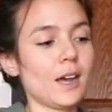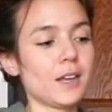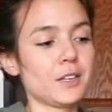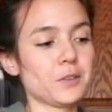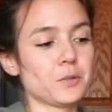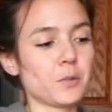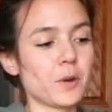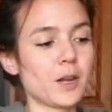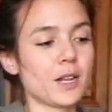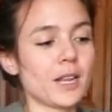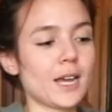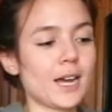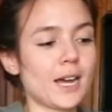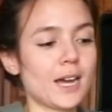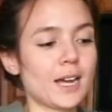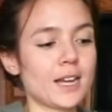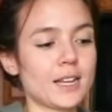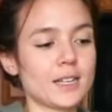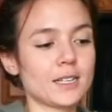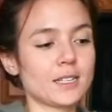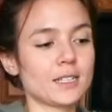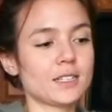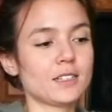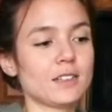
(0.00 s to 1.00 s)
as well
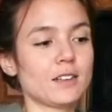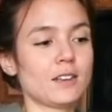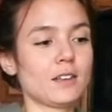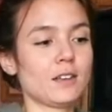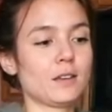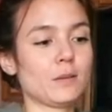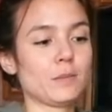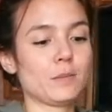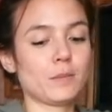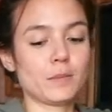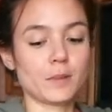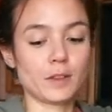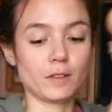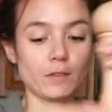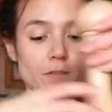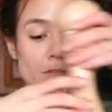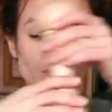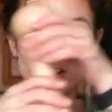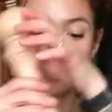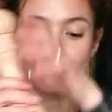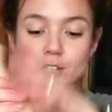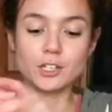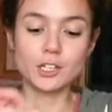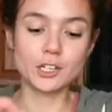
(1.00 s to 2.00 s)
as some
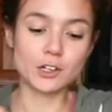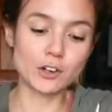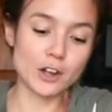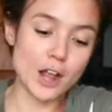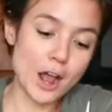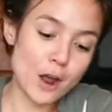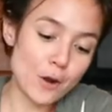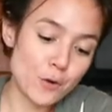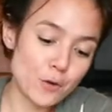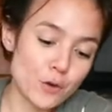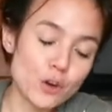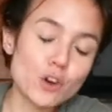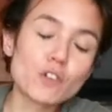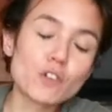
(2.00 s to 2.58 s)
freshly ground,